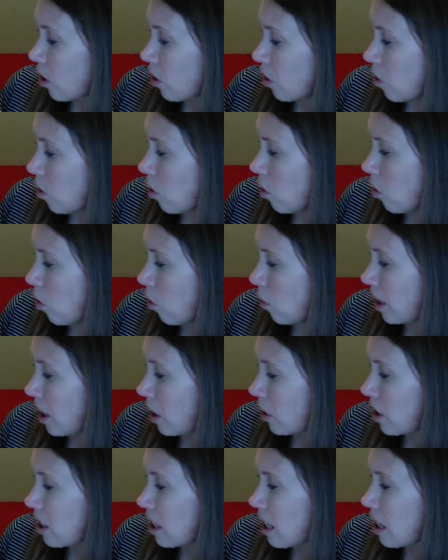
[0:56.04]
Oh, and it
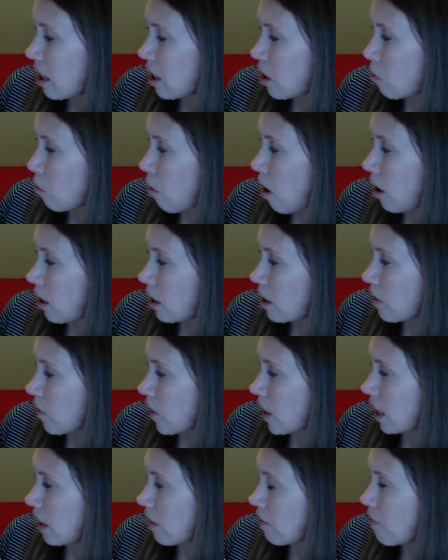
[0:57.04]
looks like this rock is
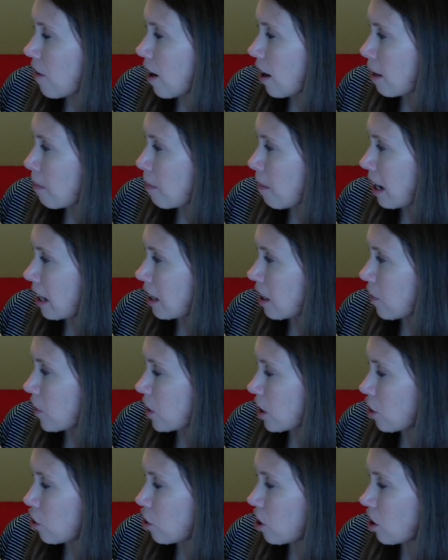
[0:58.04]
feeling very
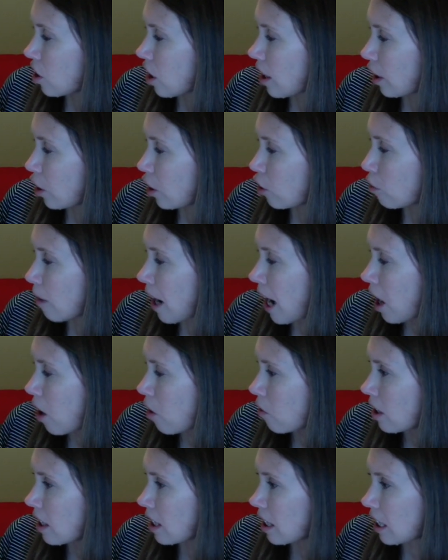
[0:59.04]
magnificent. She's got a
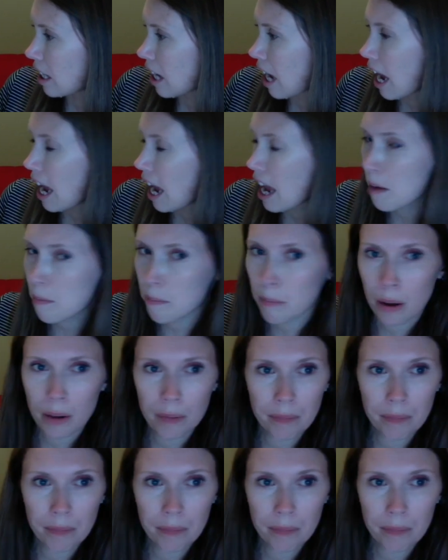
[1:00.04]
crown and a cape.